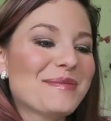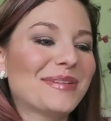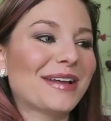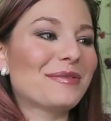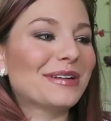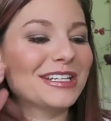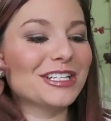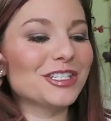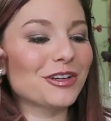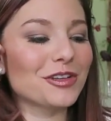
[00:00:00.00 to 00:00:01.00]
But I wanted
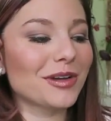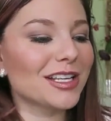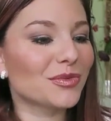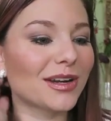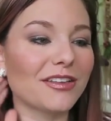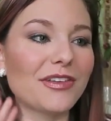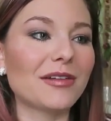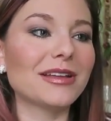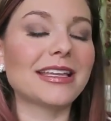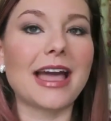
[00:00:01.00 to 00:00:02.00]
to show you guys what I
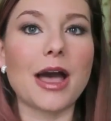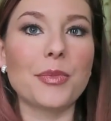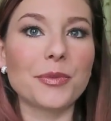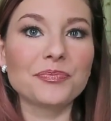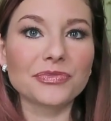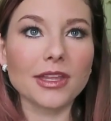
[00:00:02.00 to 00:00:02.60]
found at Gap.